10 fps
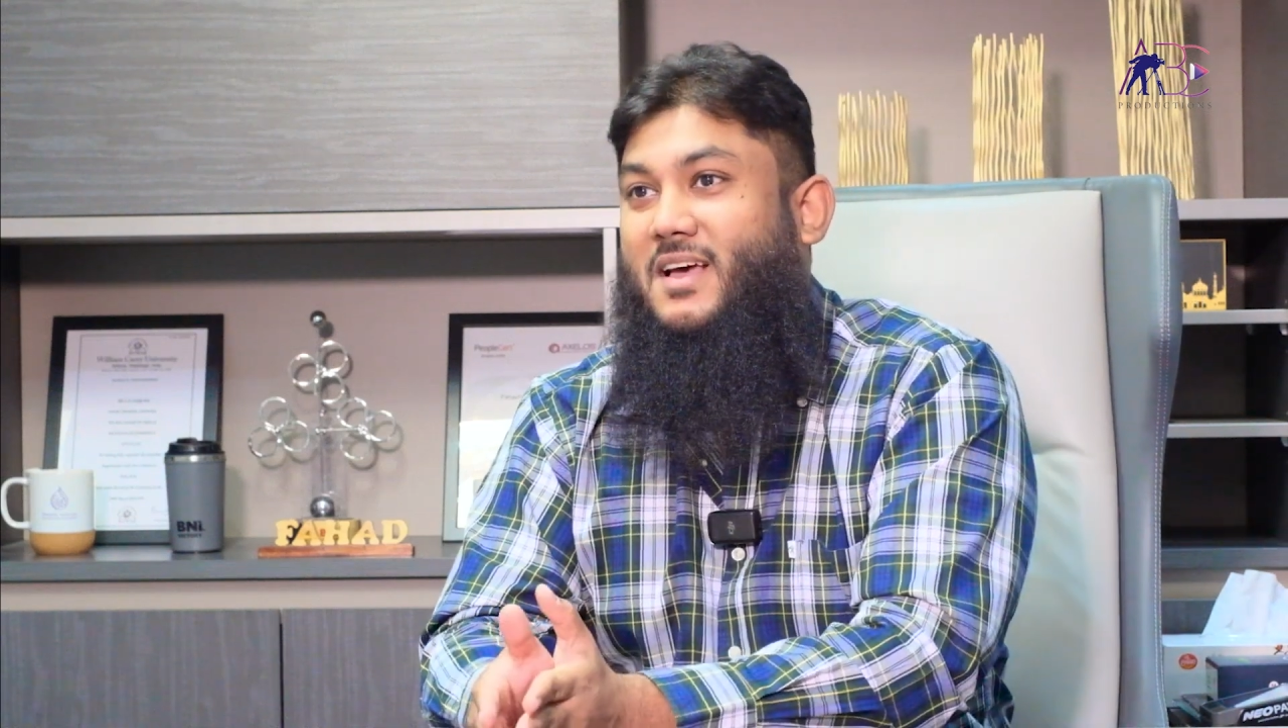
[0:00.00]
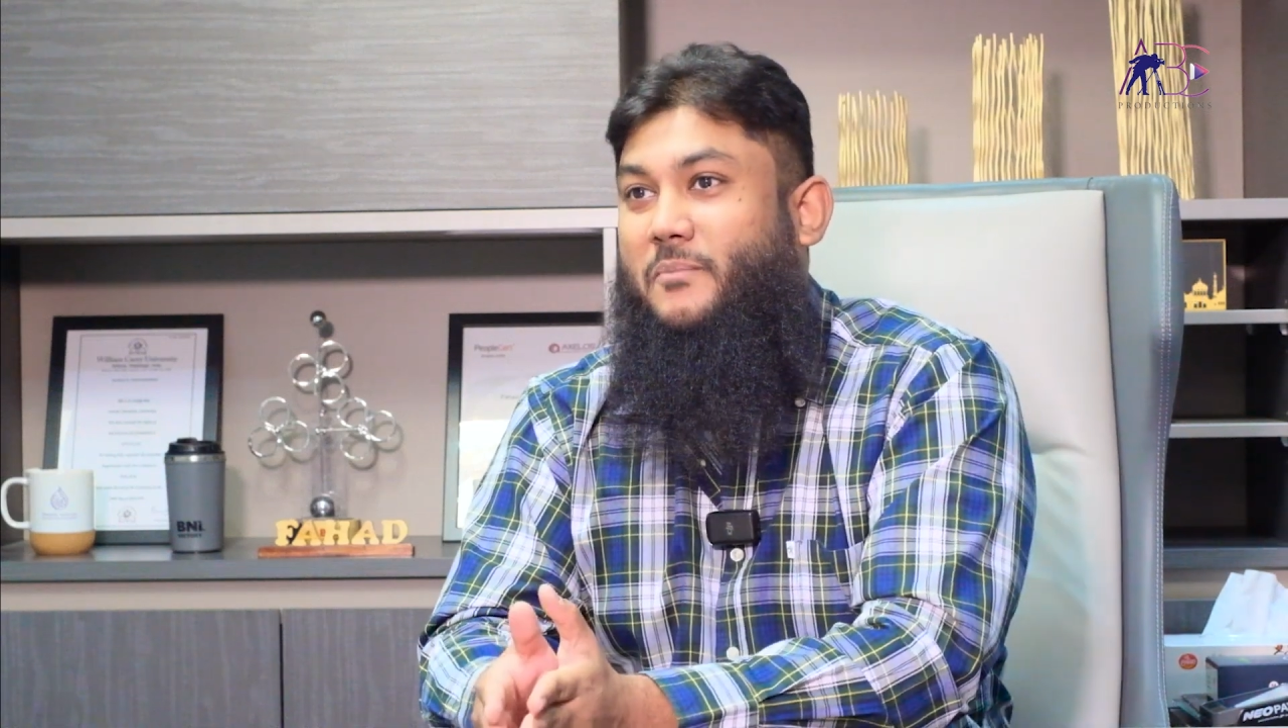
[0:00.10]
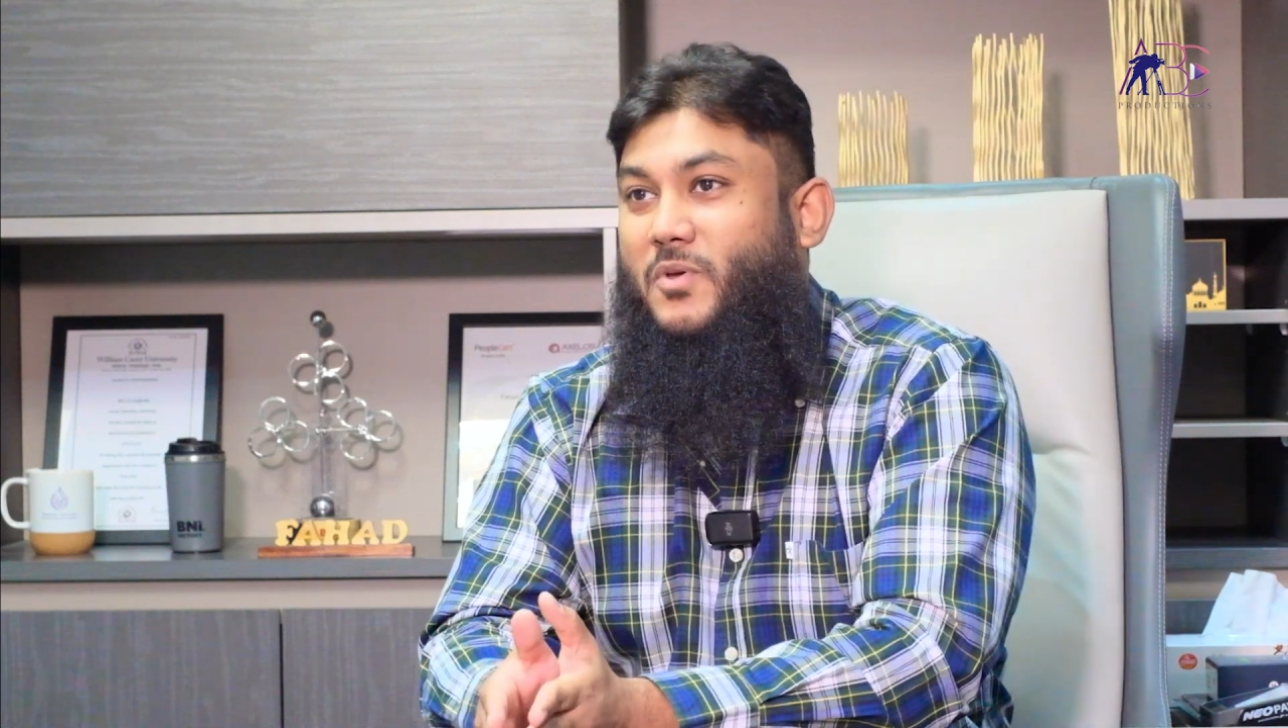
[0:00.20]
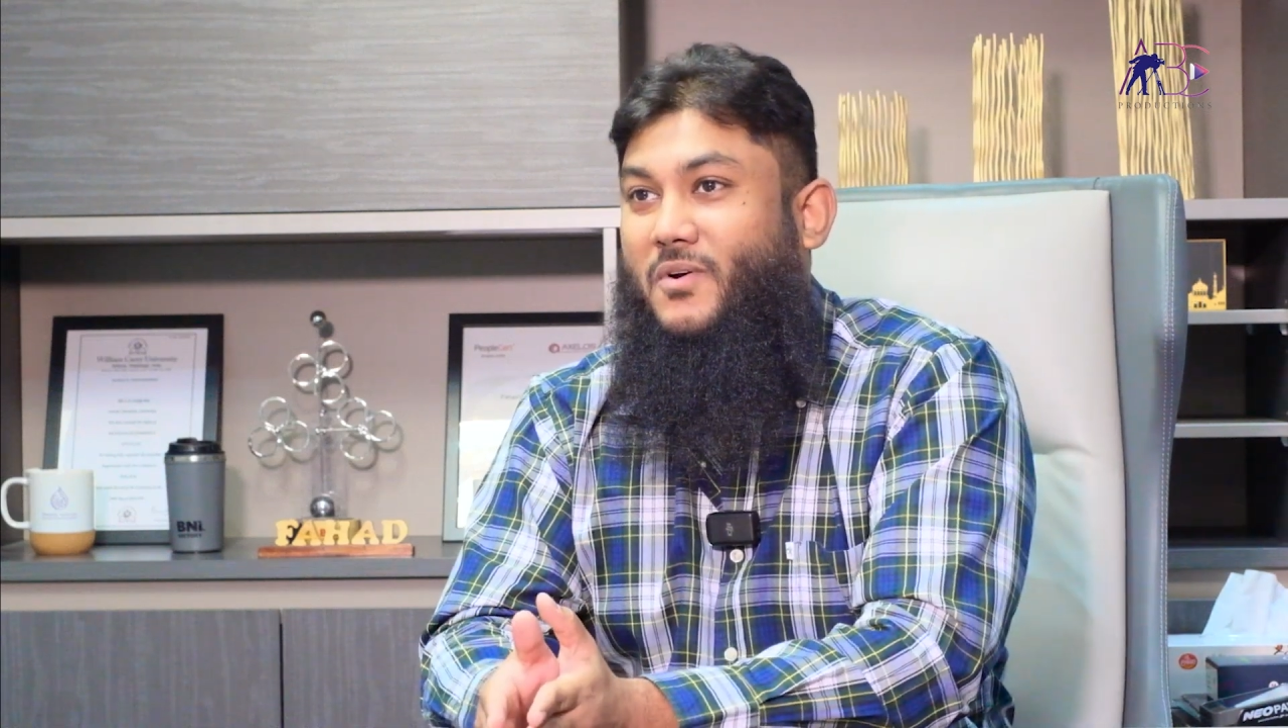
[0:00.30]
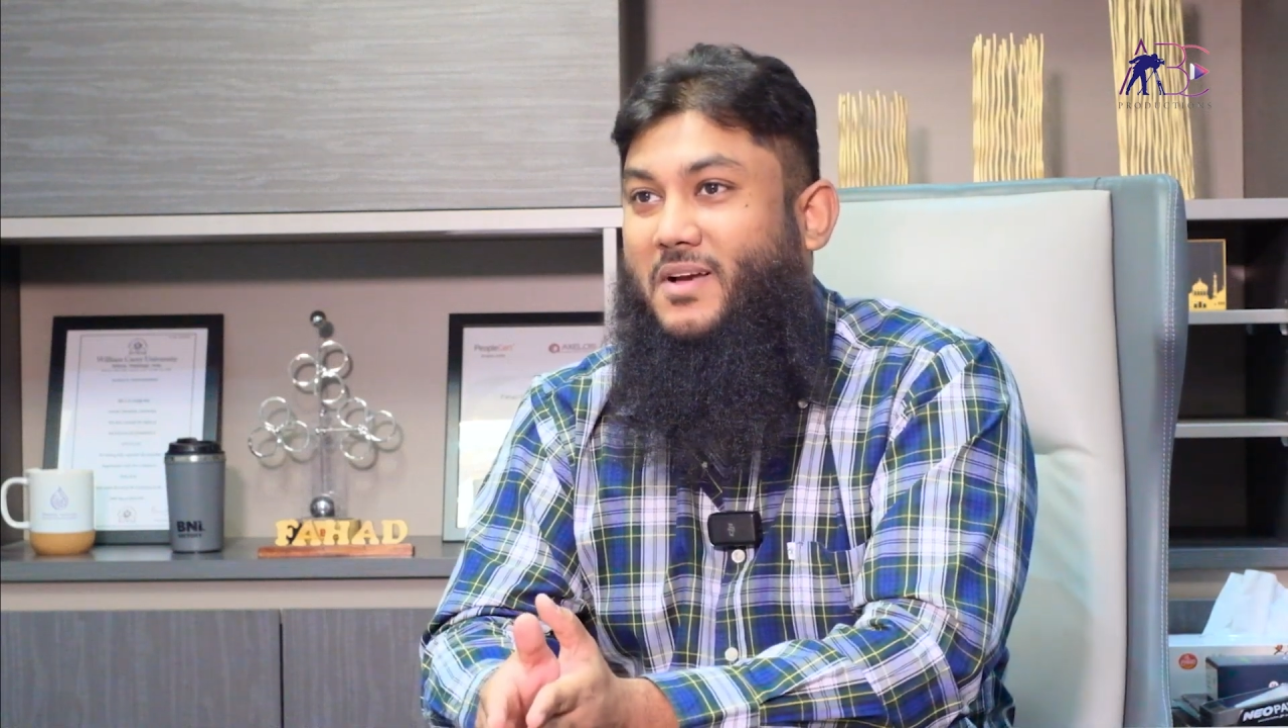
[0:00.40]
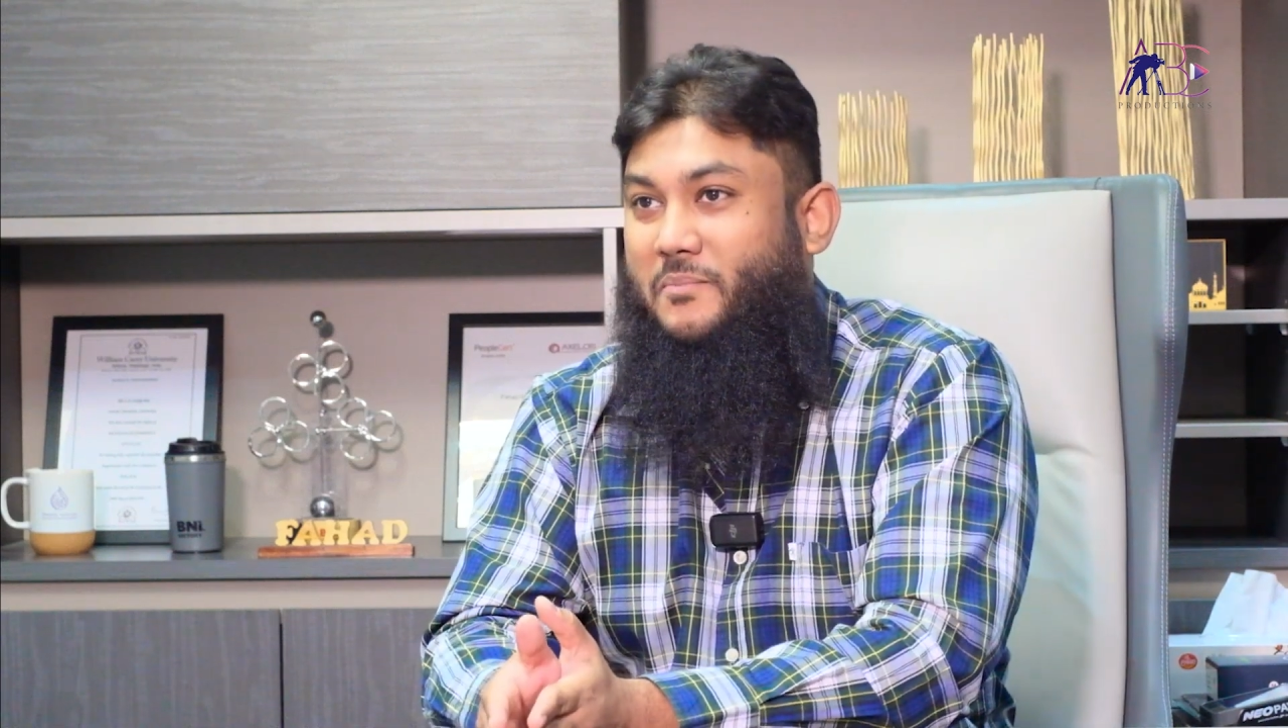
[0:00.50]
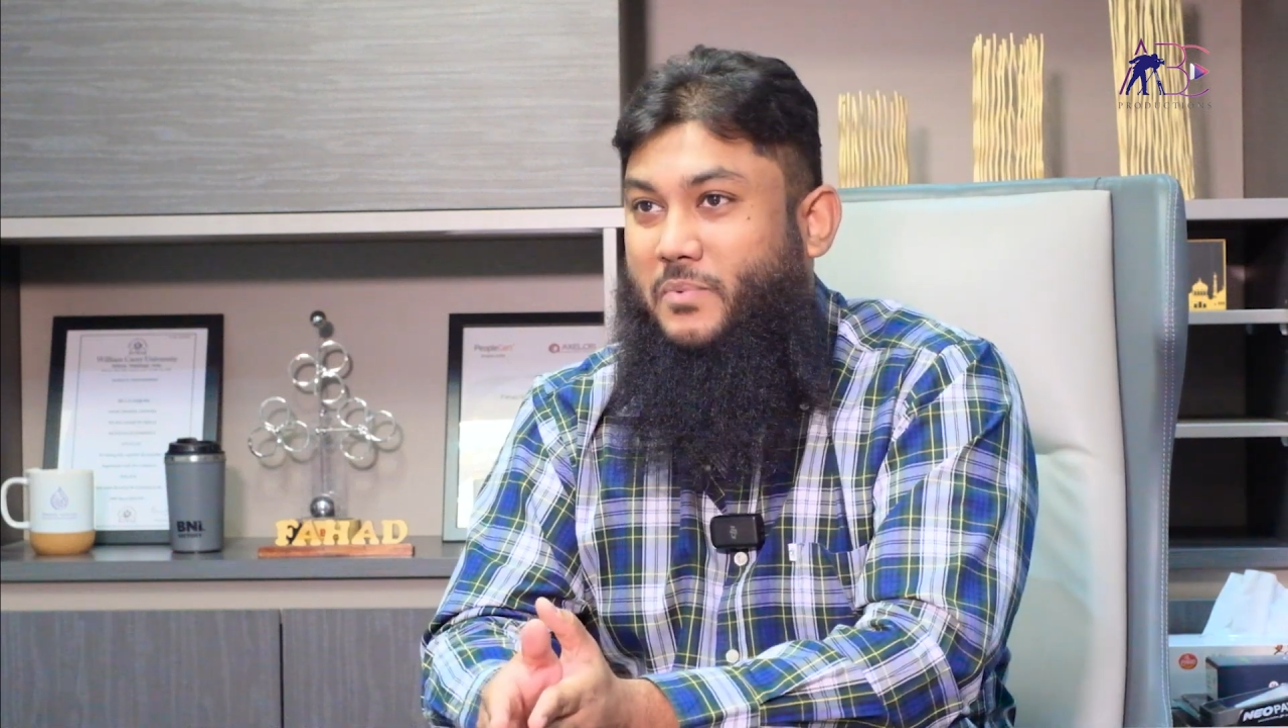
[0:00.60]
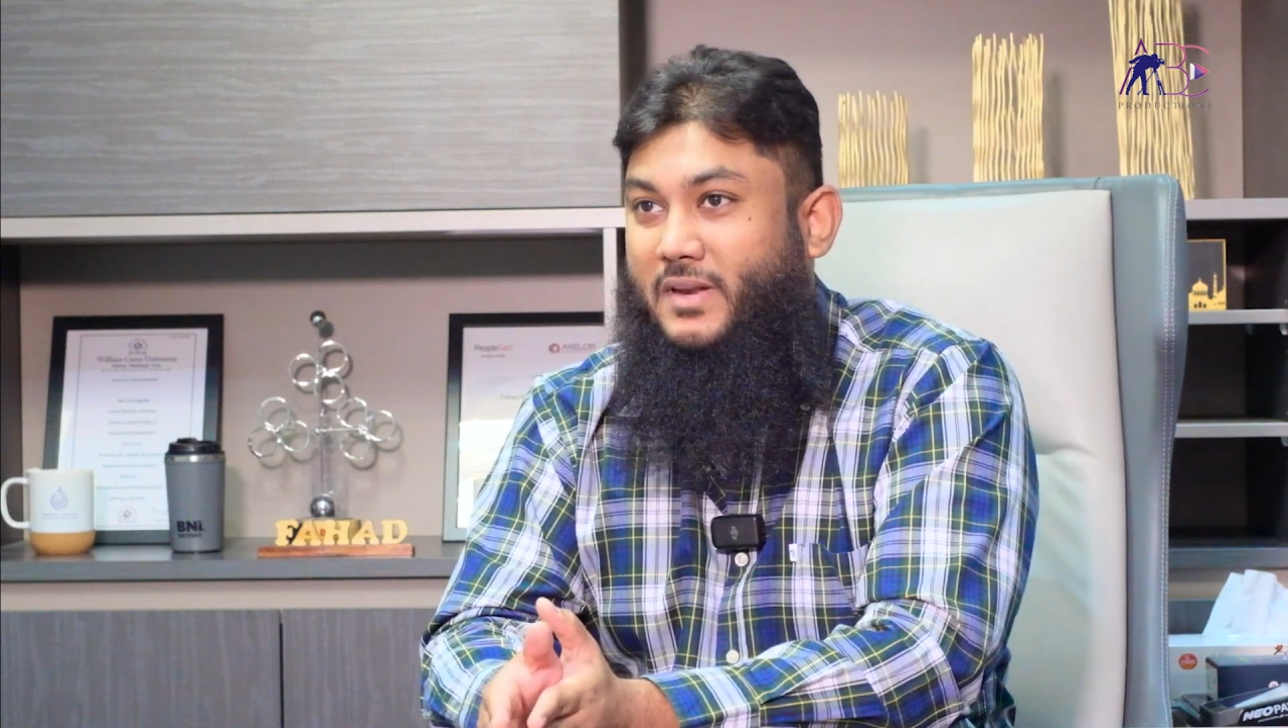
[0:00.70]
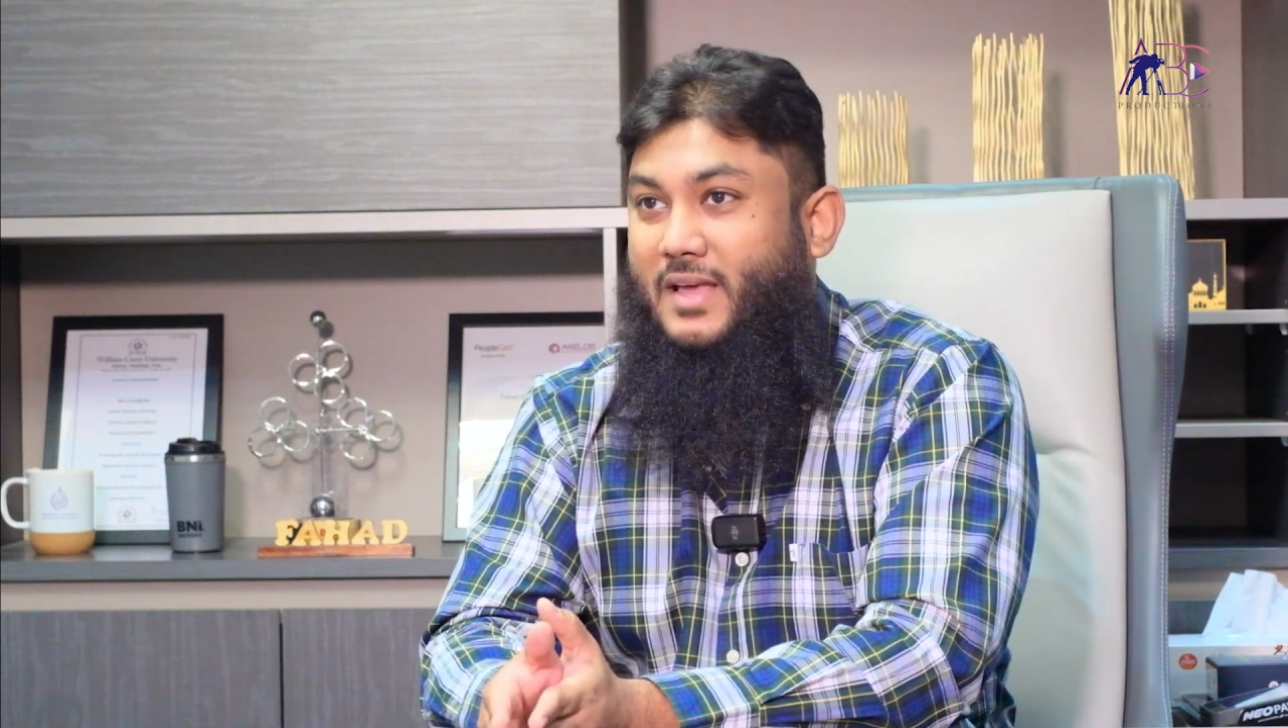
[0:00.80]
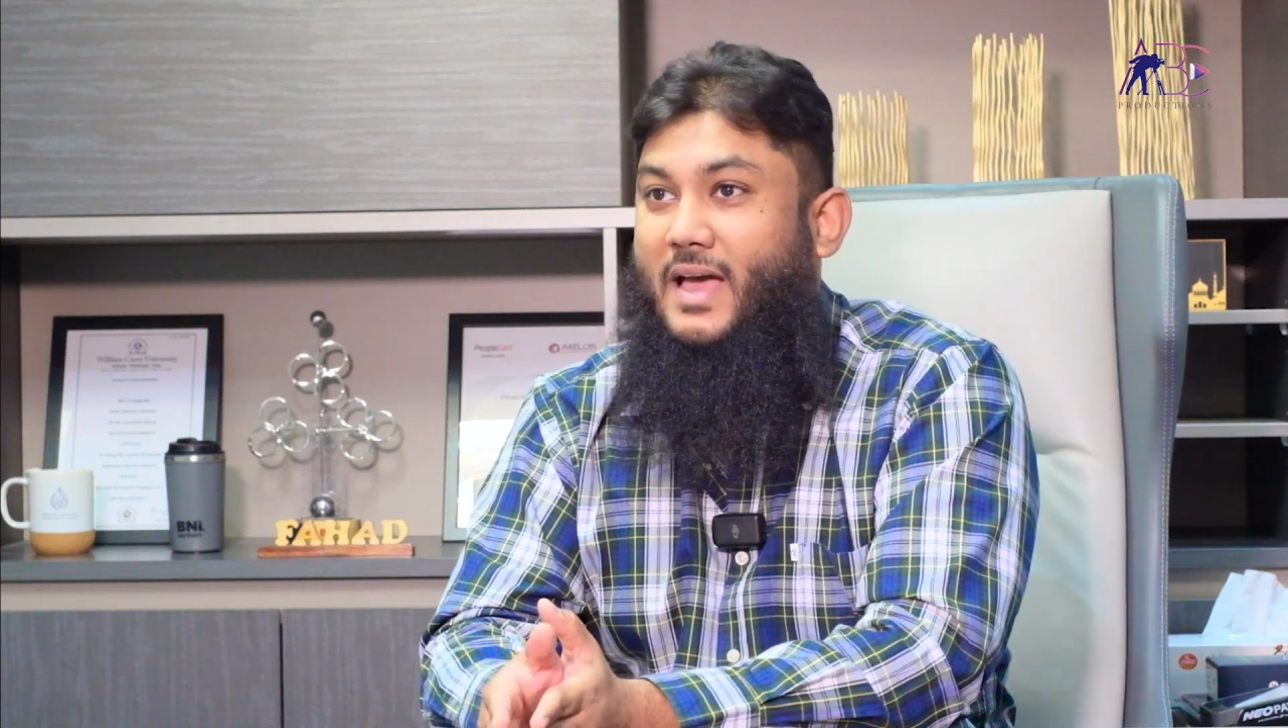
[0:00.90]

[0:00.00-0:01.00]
up your company